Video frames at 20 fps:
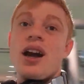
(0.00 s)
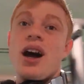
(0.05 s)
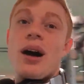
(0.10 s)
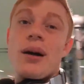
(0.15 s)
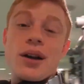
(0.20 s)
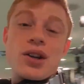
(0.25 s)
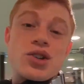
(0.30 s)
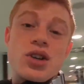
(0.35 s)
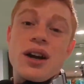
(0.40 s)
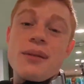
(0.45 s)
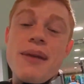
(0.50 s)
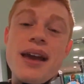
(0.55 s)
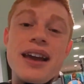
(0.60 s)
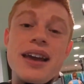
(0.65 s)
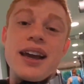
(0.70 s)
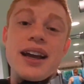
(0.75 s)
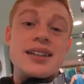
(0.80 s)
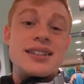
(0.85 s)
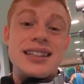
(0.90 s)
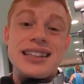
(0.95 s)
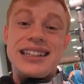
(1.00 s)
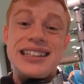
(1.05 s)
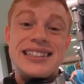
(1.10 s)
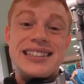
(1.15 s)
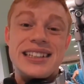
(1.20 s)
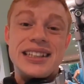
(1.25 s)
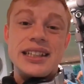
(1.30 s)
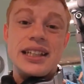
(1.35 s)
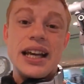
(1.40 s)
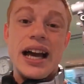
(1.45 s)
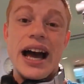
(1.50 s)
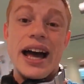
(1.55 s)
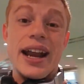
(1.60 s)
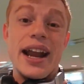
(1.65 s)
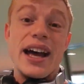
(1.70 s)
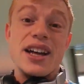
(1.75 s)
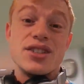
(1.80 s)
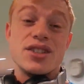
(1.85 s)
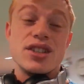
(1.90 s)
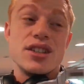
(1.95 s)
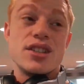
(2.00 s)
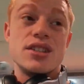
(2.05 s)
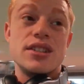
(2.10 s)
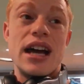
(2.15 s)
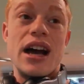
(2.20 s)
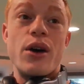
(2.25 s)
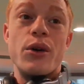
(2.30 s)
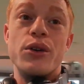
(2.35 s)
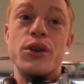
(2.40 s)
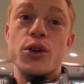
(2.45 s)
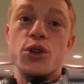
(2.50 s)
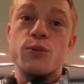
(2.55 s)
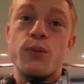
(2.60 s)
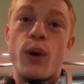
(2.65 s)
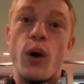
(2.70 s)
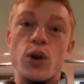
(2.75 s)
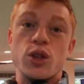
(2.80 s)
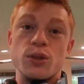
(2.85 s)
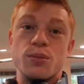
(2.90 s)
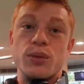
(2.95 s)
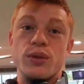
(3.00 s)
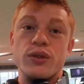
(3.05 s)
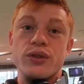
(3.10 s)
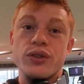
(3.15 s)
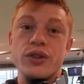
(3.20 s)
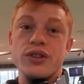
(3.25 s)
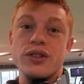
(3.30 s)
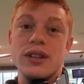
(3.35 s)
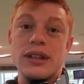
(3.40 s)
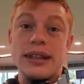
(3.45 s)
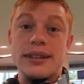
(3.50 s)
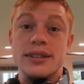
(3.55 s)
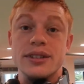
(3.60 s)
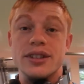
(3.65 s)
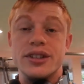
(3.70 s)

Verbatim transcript: I'm going to try and make it as easy and as sound as possible for you to listen